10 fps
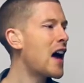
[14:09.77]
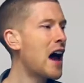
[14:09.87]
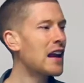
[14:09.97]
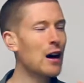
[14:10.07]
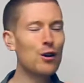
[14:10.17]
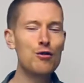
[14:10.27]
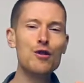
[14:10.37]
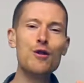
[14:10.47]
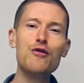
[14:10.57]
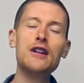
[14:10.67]
and our
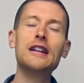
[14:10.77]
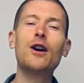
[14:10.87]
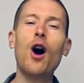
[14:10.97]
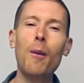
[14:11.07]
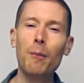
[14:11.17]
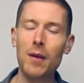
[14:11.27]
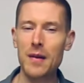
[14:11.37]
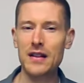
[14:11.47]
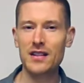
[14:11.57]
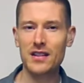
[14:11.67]
groove really
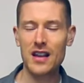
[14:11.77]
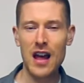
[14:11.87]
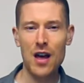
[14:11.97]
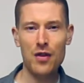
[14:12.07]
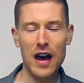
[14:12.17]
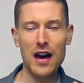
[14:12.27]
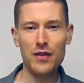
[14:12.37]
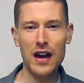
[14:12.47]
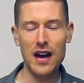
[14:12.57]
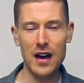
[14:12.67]
complements that
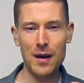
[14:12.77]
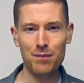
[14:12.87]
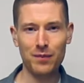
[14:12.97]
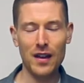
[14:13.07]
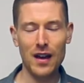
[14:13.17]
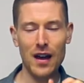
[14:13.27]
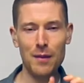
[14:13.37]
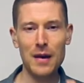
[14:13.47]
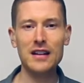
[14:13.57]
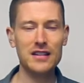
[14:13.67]

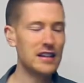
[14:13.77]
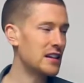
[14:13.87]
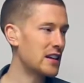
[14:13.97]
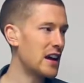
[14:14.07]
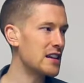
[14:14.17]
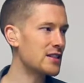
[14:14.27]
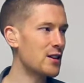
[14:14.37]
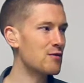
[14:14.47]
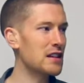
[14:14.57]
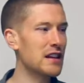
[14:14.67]
melody. Okay, so
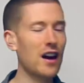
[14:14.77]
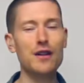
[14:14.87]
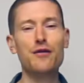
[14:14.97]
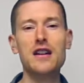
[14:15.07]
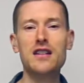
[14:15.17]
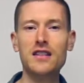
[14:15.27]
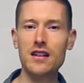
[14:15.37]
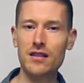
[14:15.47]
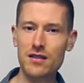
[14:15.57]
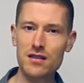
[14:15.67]
it really kind of fits
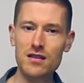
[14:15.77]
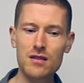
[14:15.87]
in. So